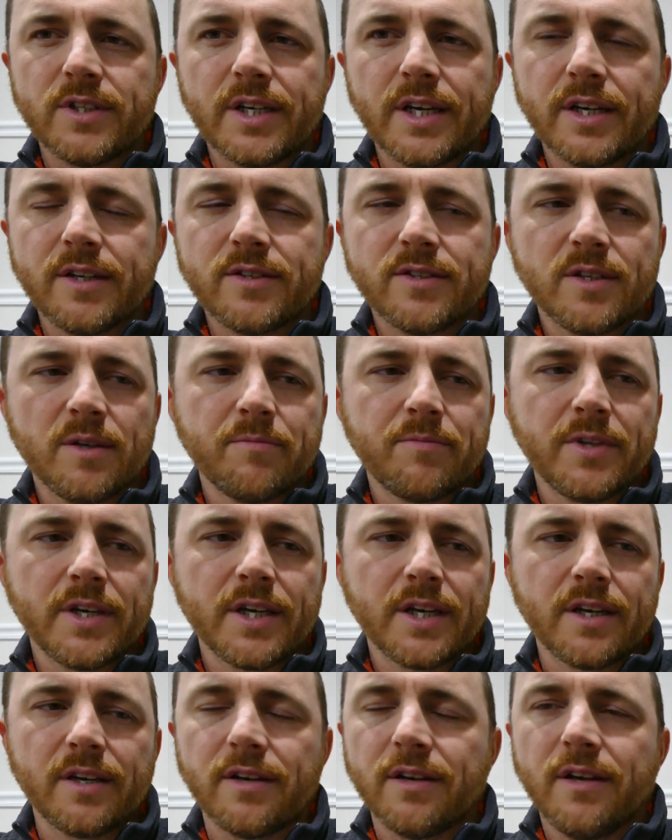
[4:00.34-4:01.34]
against
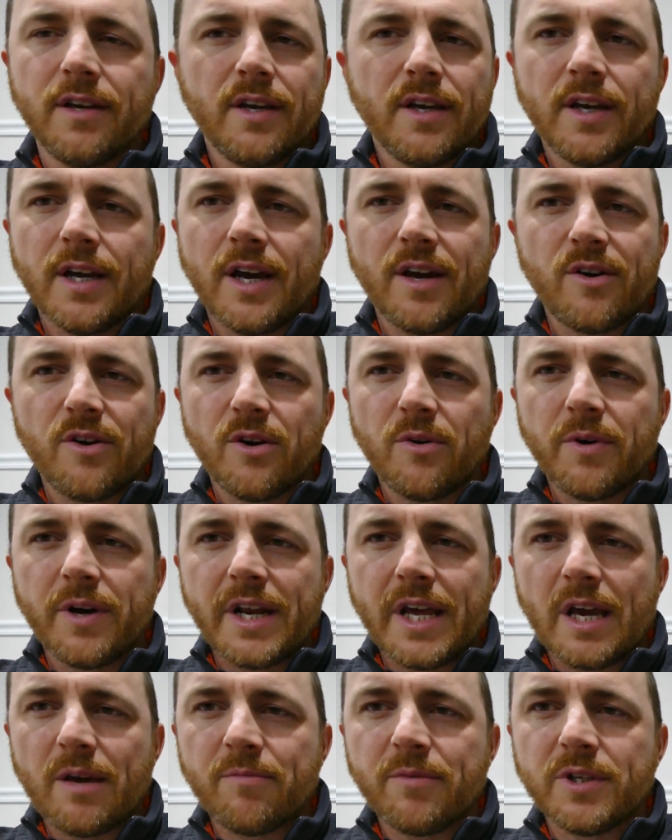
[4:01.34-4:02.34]
something, and I don't know what
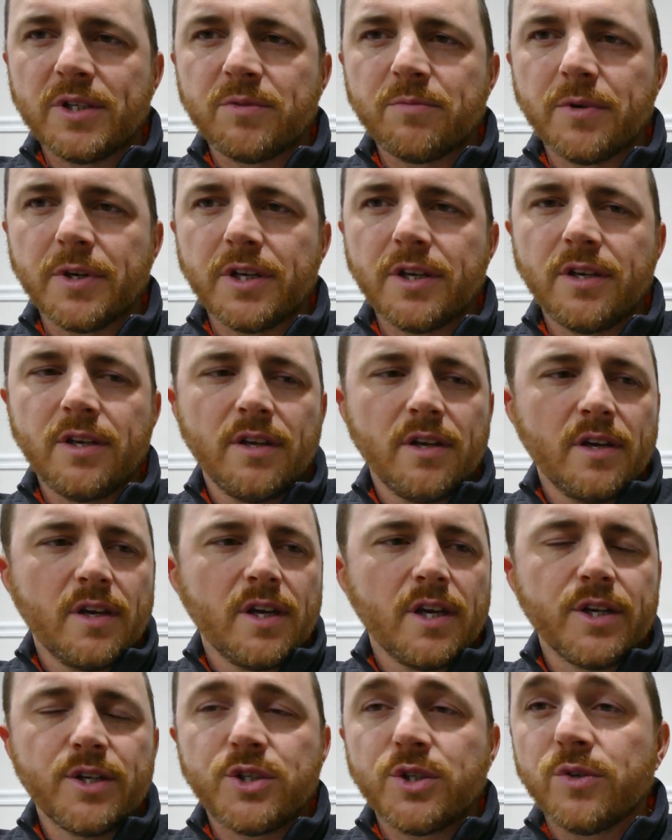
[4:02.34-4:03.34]
happens, but
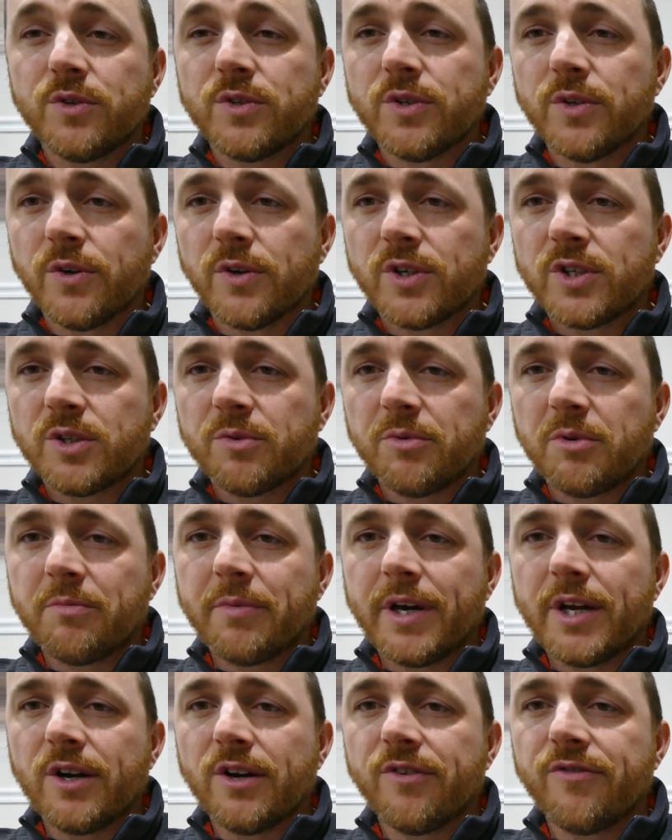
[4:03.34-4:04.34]
it shoots noticeably
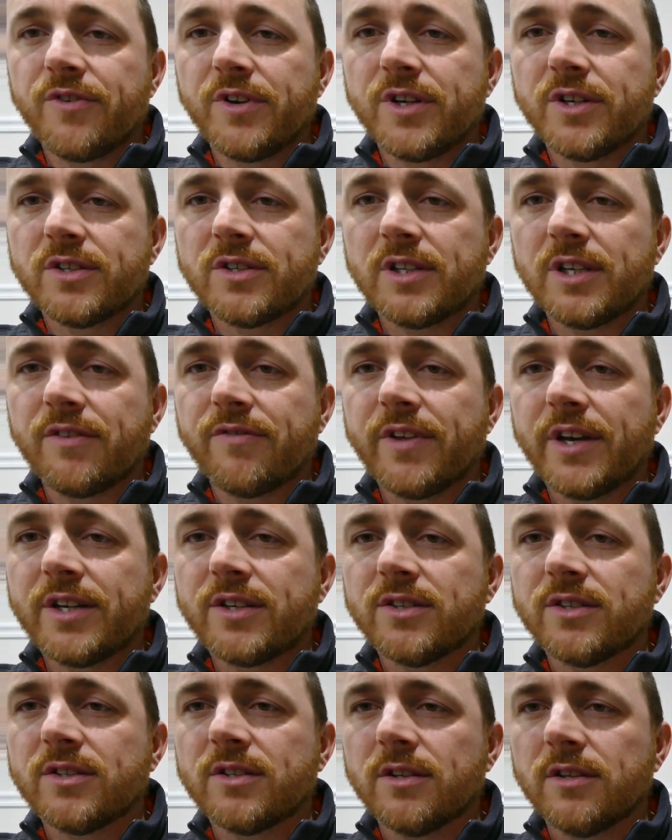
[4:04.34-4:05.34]
better if you just leave that
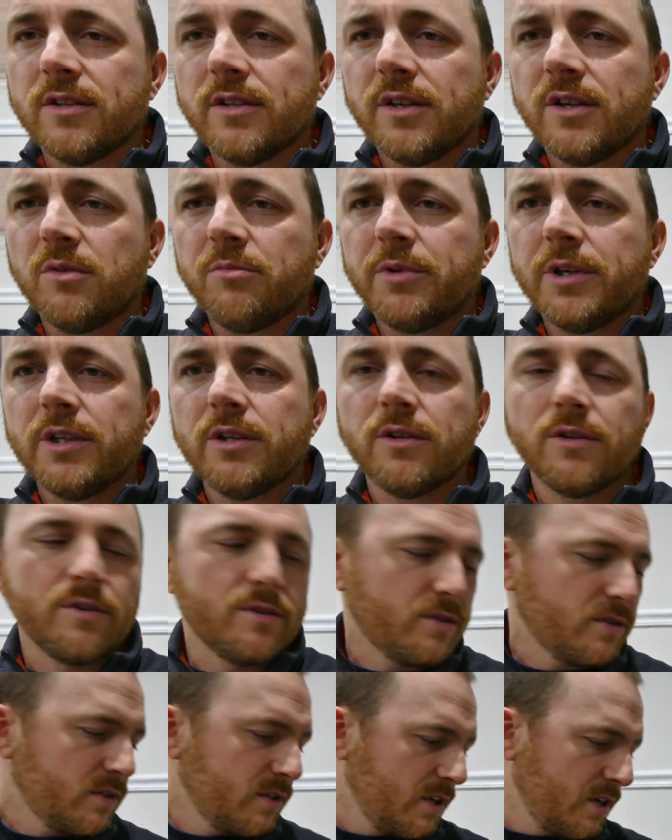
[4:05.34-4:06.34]
just a little bit
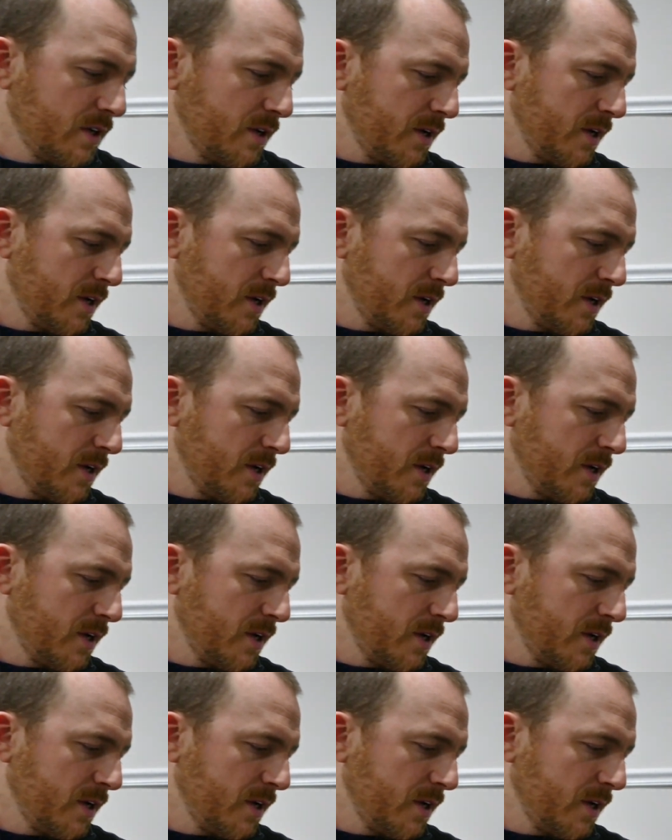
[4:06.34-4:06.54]
loose.